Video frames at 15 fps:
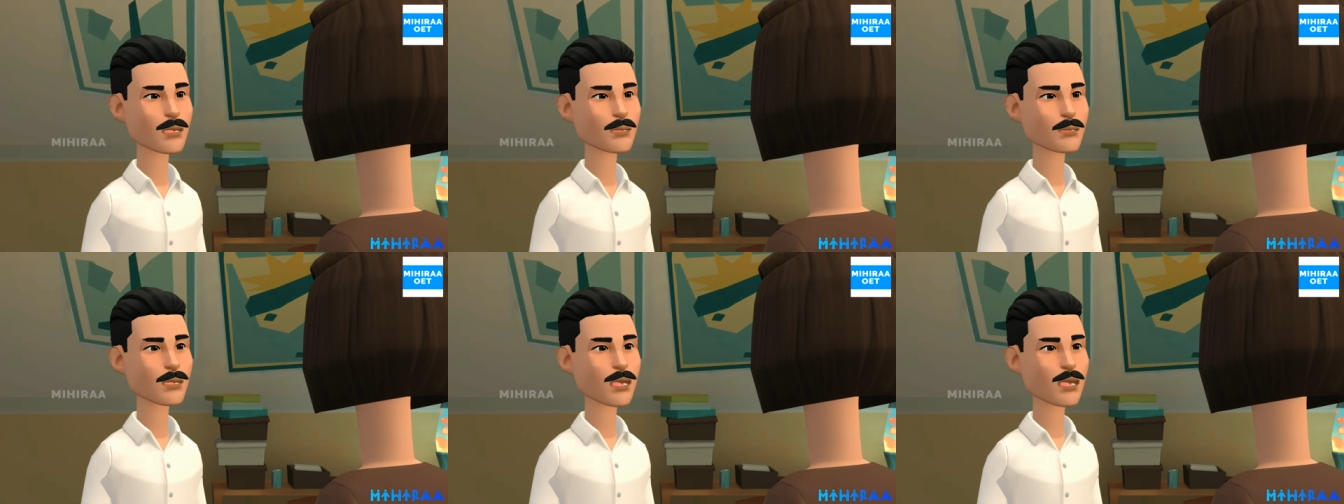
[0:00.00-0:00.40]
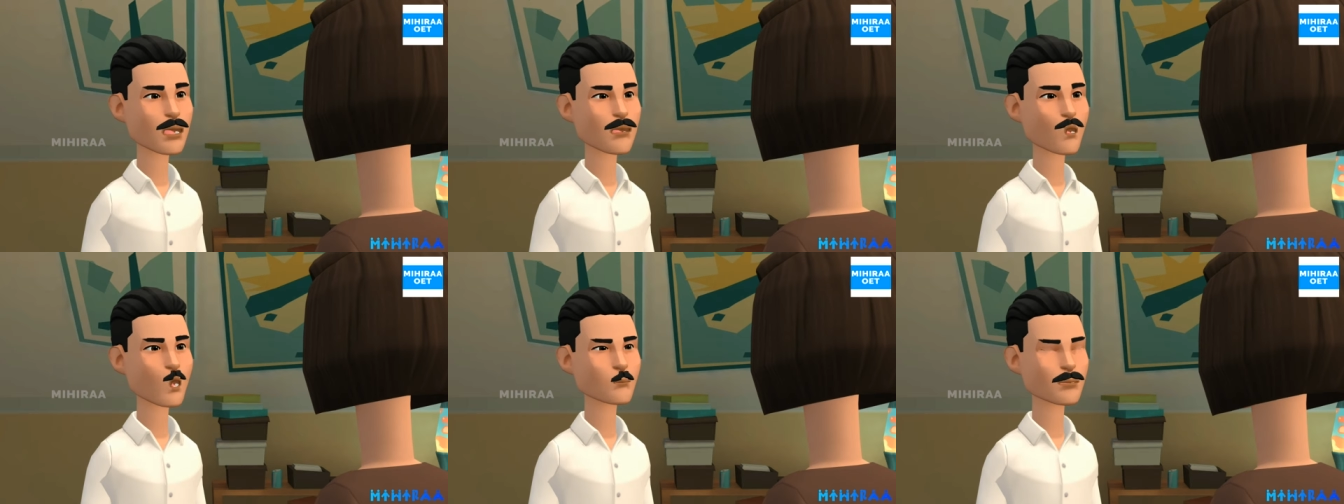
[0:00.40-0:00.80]
and
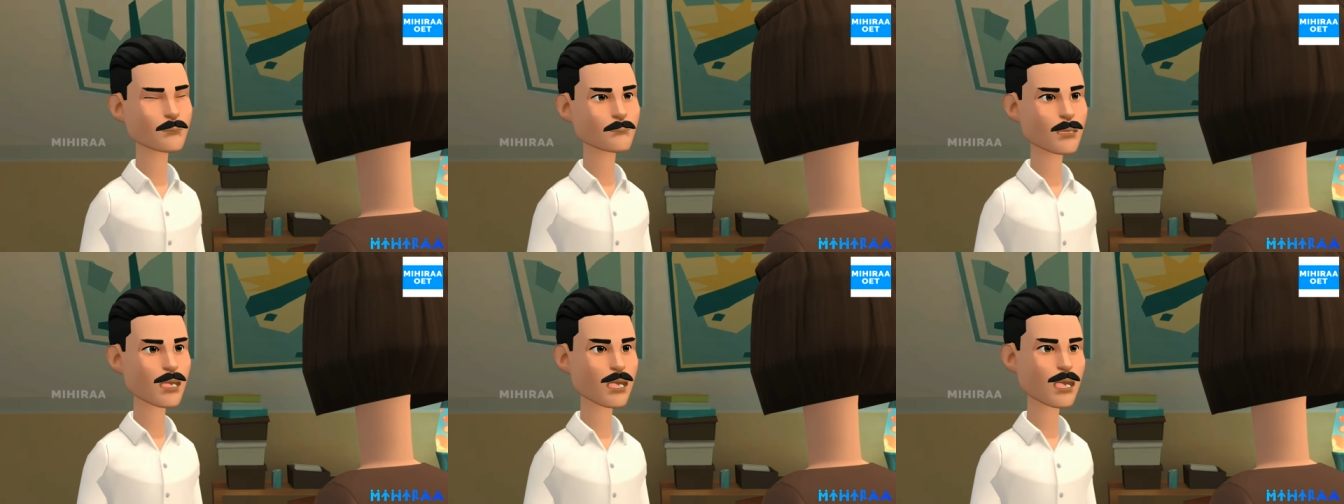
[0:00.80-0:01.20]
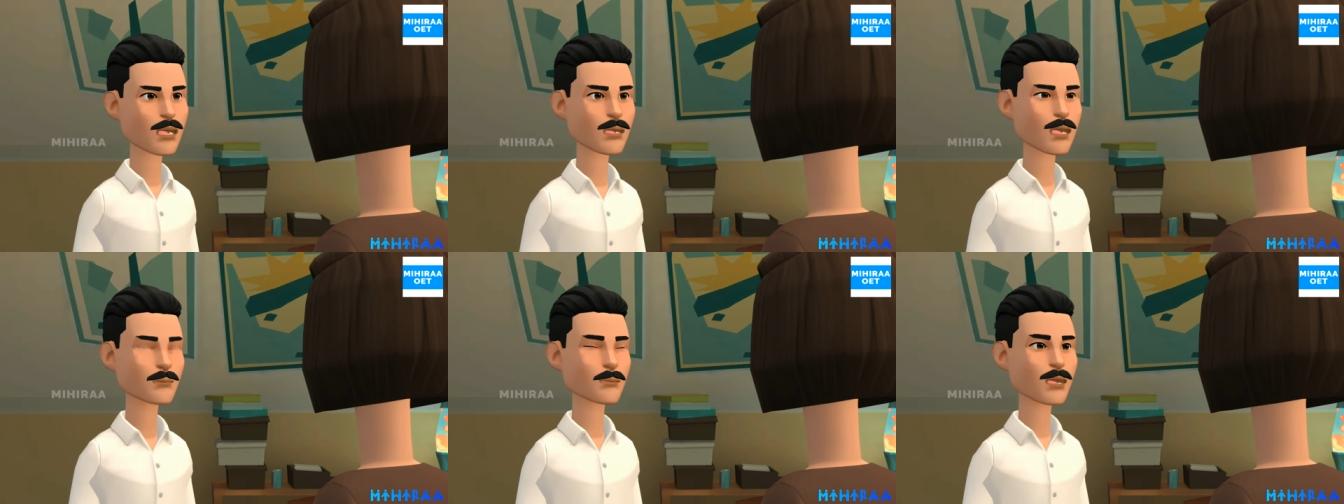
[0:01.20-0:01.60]
caring for my
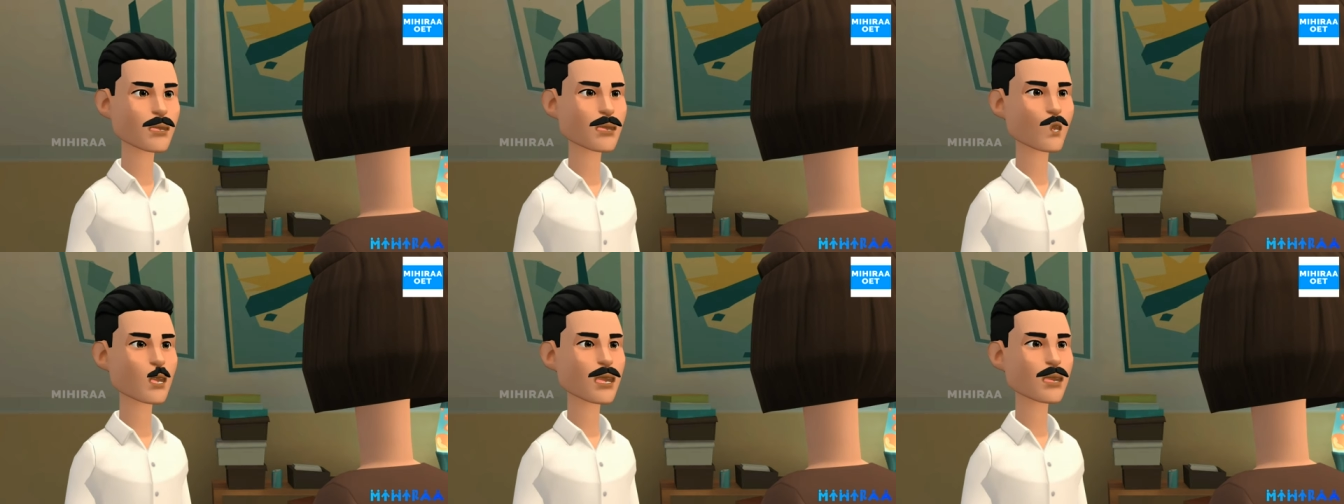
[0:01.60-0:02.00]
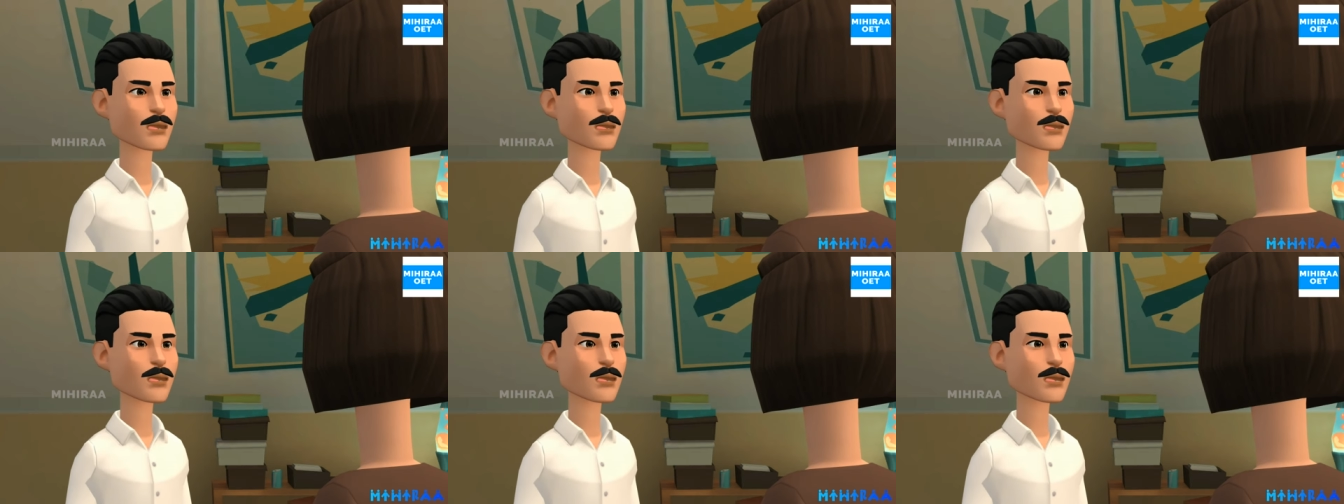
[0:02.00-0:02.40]
patients the best way that
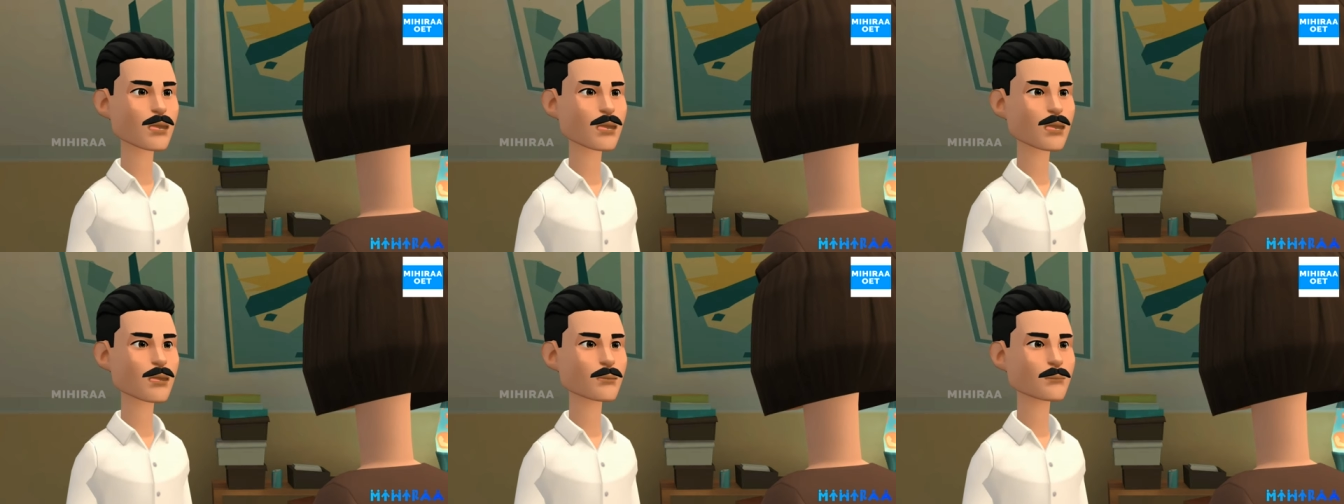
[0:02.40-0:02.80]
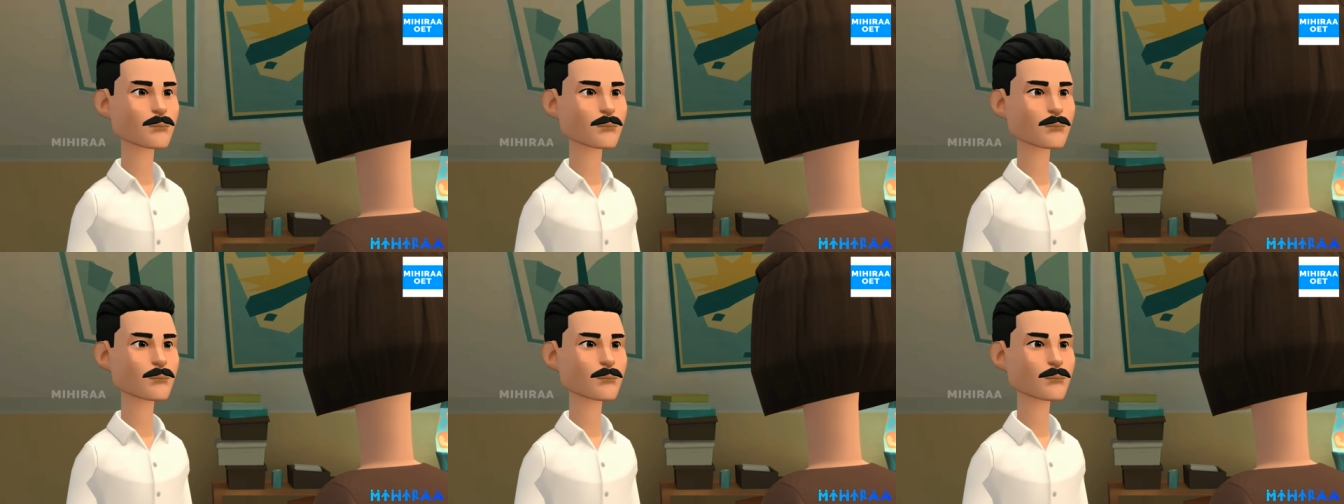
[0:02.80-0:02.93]
I can.